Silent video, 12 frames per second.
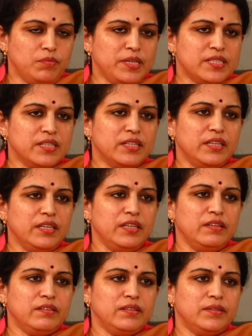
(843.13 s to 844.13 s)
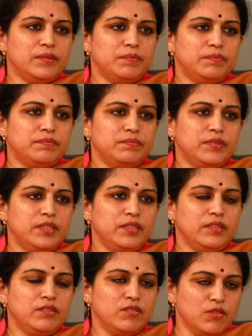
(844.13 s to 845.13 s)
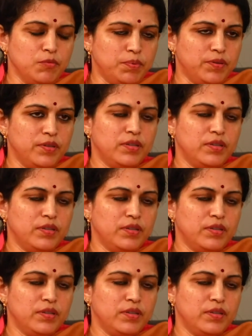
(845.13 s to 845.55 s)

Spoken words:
basically, the group,